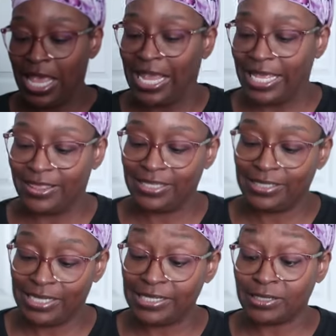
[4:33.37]
and this
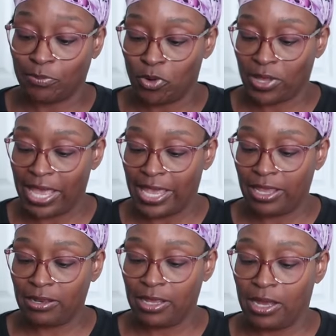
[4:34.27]
is a
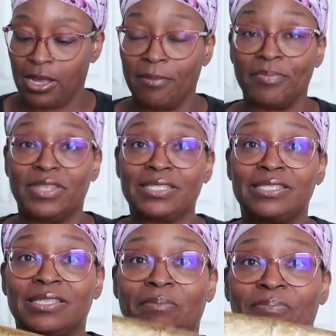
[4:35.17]
brocade. This is the